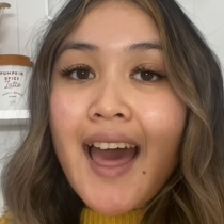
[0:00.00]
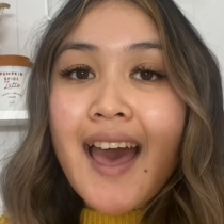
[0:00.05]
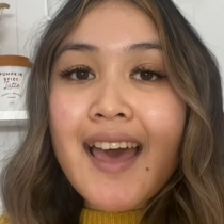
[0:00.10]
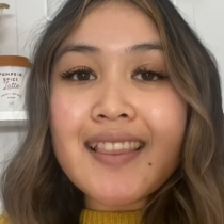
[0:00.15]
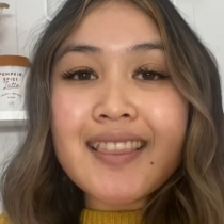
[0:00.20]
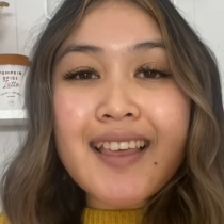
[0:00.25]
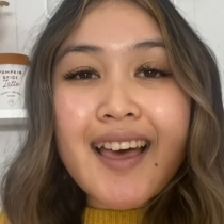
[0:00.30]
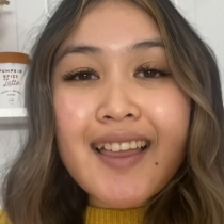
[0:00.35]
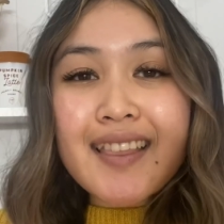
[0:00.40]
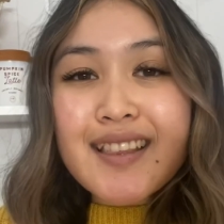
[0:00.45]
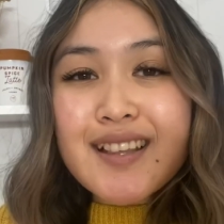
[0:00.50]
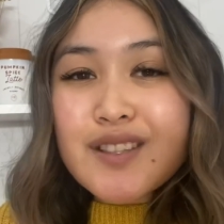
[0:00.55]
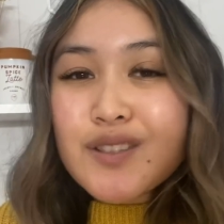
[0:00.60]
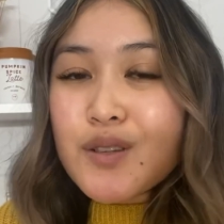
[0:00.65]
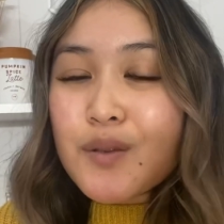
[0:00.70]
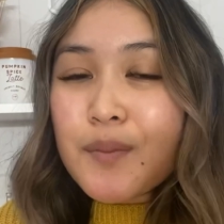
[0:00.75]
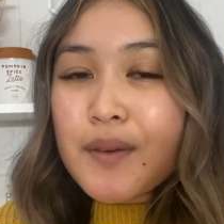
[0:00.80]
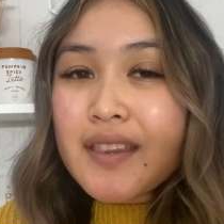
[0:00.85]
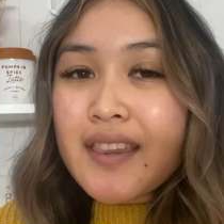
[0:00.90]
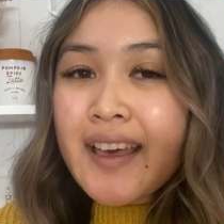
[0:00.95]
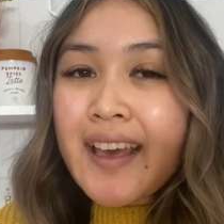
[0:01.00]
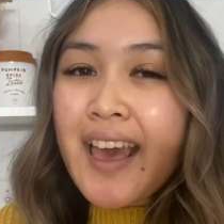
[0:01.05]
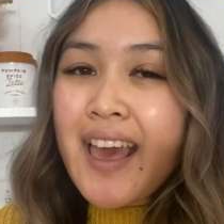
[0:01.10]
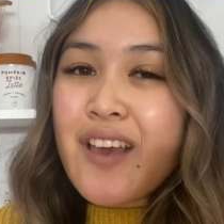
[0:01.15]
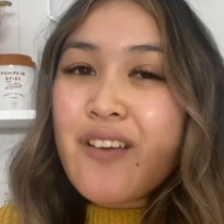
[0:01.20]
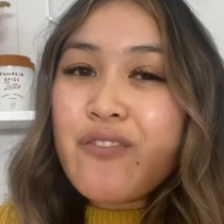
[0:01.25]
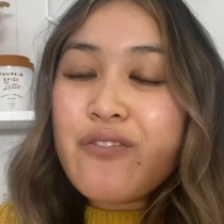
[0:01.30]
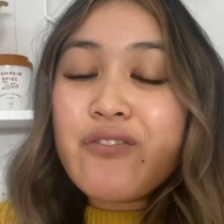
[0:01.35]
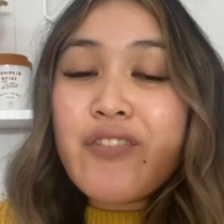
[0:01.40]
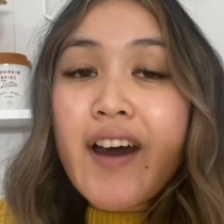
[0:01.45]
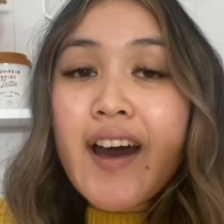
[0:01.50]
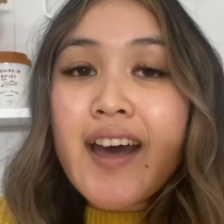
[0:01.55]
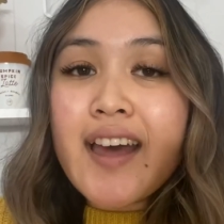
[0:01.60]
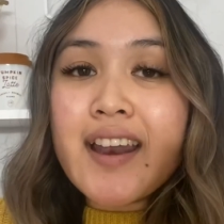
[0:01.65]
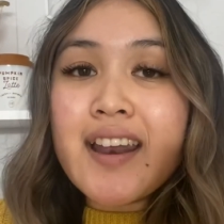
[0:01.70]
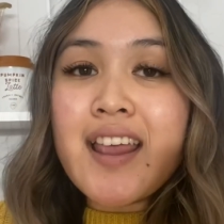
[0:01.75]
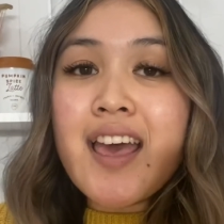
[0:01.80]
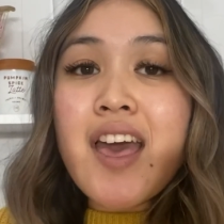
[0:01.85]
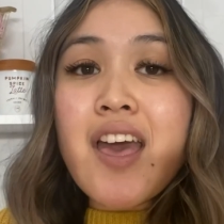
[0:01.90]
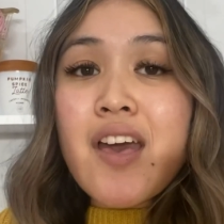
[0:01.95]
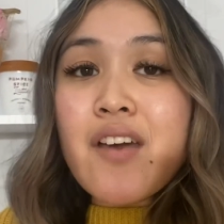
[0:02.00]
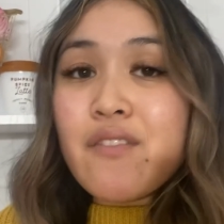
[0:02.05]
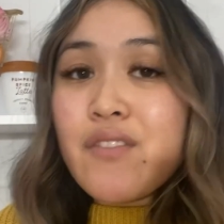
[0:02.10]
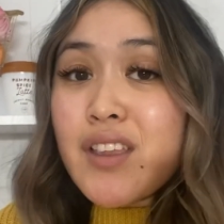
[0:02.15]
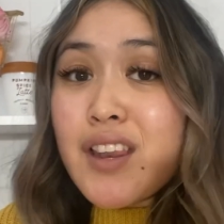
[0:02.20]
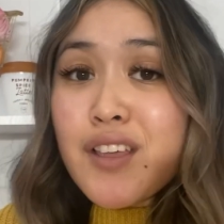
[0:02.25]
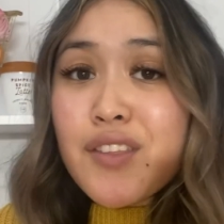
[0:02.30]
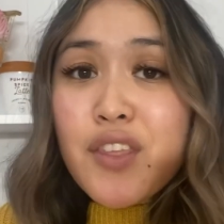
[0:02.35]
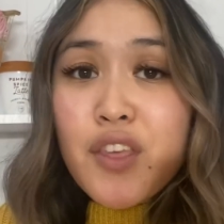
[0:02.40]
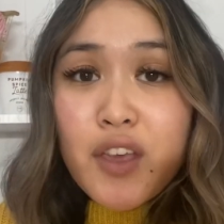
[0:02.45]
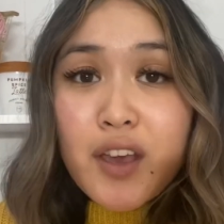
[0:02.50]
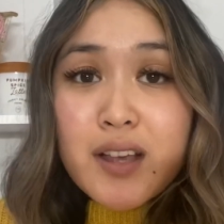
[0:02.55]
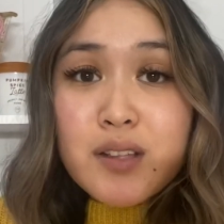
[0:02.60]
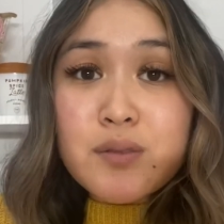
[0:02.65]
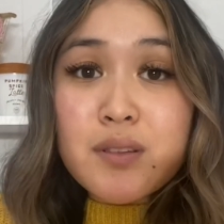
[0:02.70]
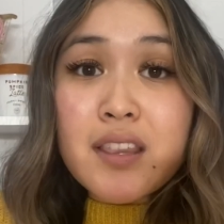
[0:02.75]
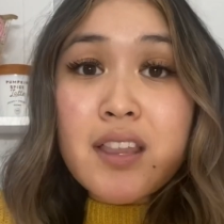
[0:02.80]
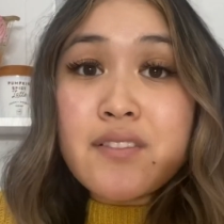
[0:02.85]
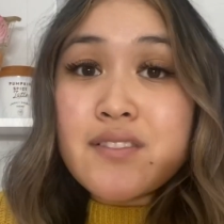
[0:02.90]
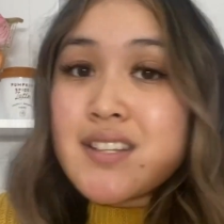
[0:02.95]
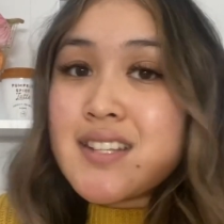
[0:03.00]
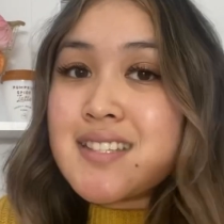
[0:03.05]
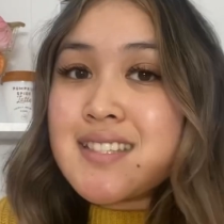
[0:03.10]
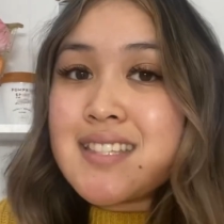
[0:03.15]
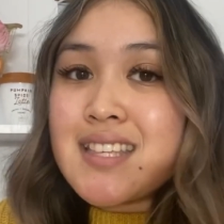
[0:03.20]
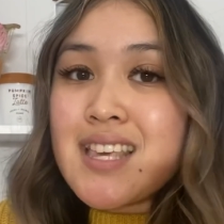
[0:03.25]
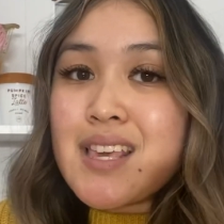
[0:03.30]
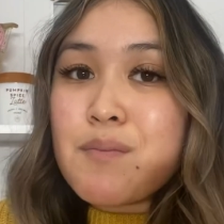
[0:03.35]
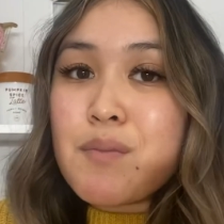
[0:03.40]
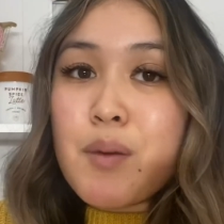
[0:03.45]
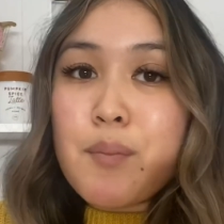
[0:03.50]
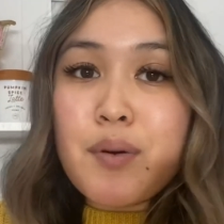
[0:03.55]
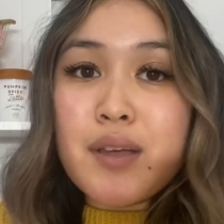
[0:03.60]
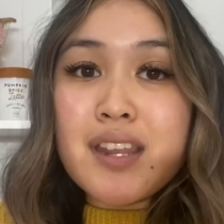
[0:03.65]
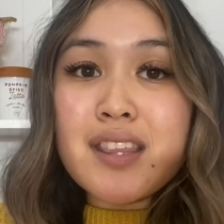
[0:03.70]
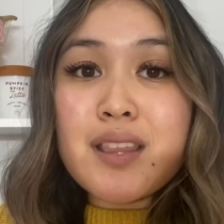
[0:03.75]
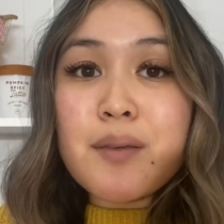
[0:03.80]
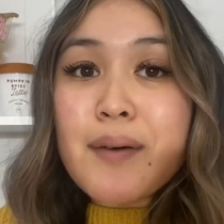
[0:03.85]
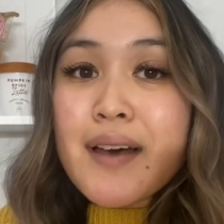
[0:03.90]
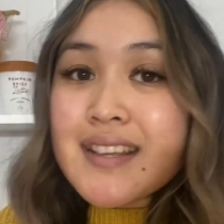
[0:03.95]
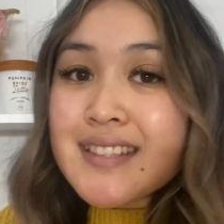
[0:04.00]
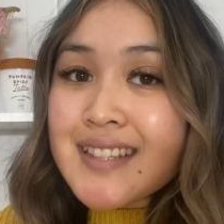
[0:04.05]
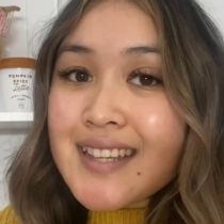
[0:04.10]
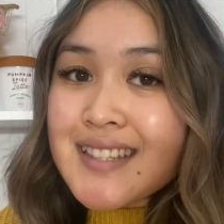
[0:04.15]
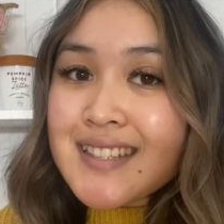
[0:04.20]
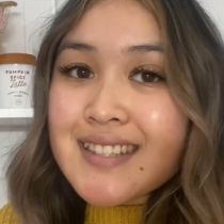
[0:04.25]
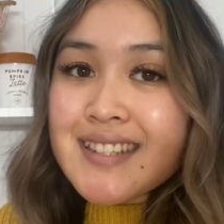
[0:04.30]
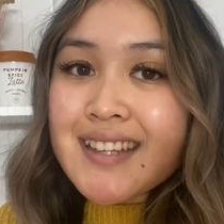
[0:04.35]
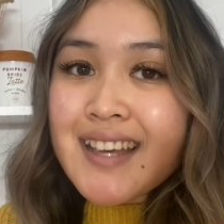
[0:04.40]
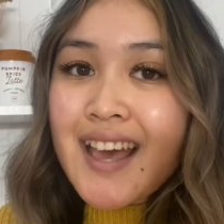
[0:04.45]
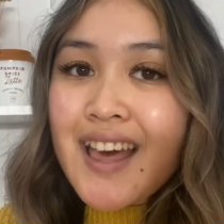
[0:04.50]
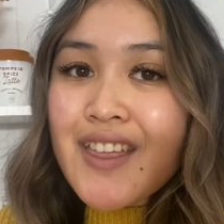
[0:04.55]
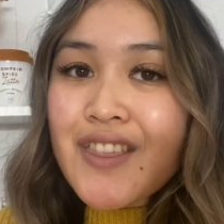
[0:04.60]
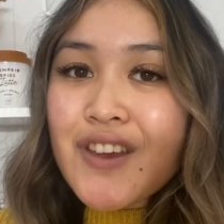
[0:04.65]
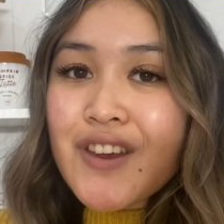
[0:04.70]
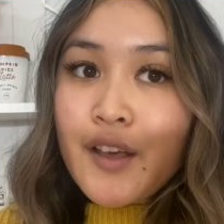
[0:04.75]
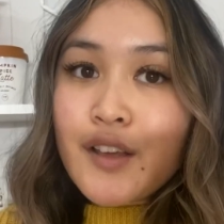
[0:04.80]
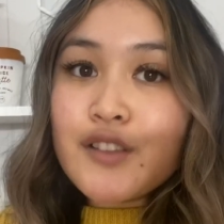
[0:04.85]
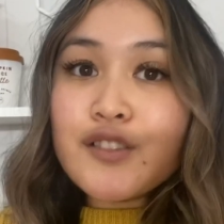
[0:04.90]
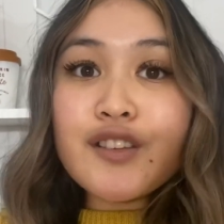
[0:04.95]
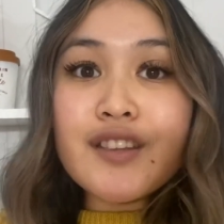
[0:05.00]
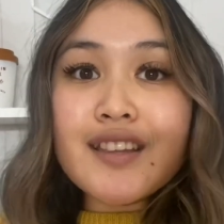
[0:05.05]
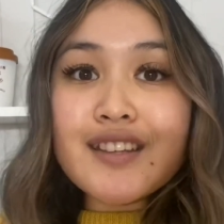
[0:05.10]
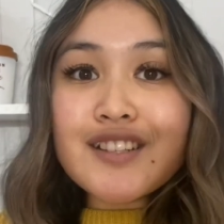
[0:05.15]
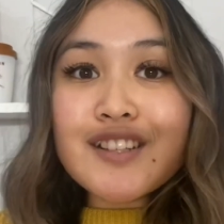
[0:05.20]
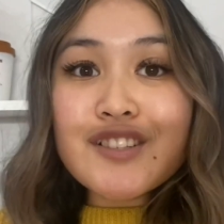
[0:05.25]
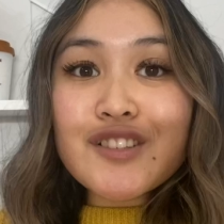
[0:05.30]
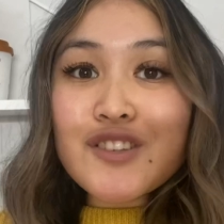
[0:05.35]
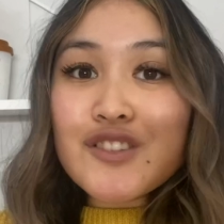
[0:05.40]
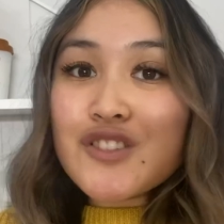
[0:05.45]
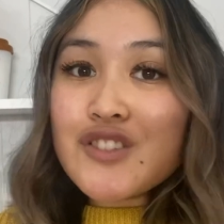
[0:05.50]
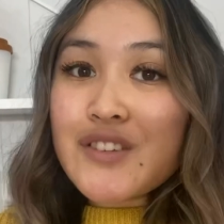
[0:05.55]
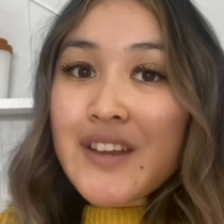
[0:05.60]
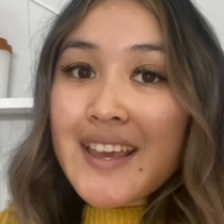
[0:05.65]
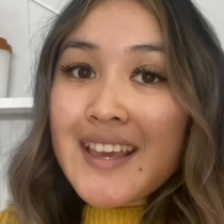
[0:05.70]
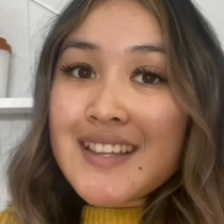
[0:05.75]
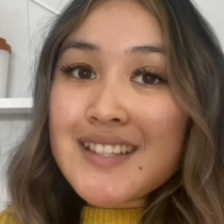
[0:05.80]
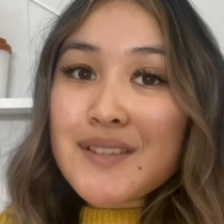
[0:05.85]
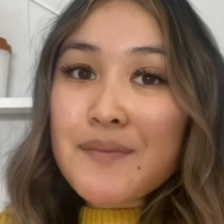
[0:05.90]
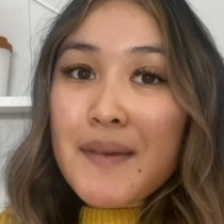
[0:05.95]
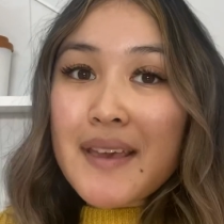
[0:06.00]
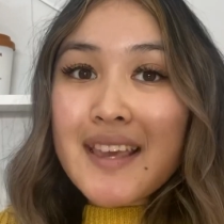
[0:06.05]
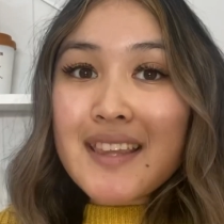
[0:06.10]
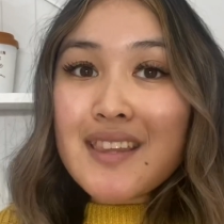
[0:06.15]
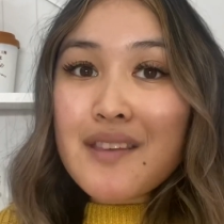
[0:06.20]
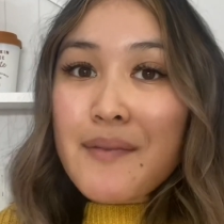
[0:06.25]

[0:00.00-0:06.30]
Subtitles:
I thought this would be like a fun video that you guys would love to see me putting the baskets together. So let's just go straight into making the